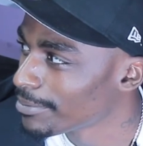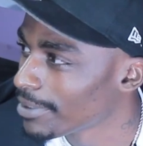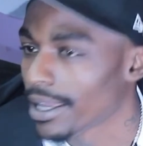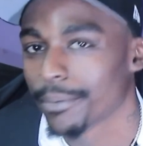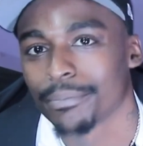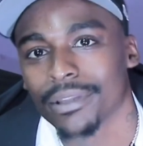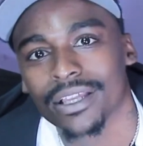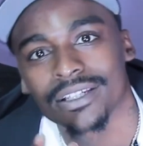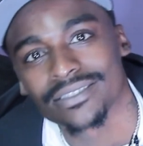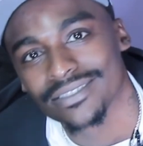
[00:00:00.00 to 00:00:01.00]
And
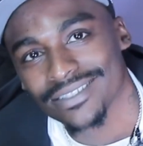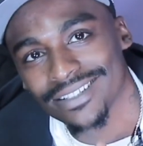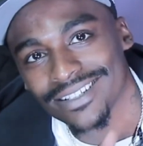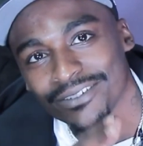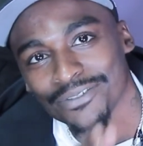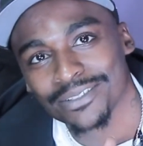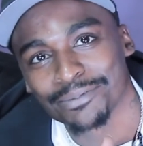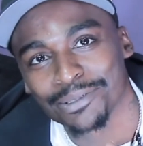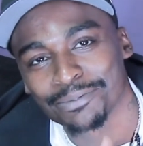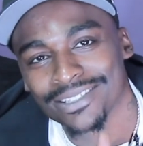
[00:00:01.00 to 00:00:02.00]
Bless. I can't forget
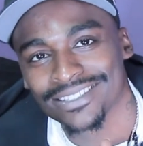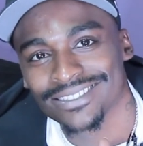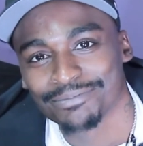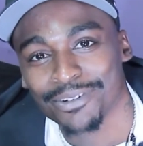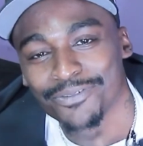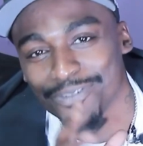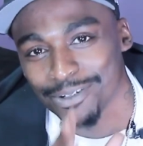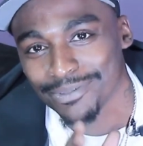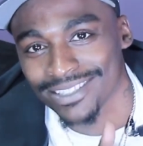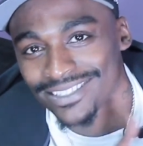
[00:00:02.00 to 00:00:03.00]
about Bless. My fault,
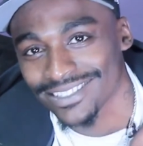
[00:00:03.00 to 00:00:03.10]
Bless.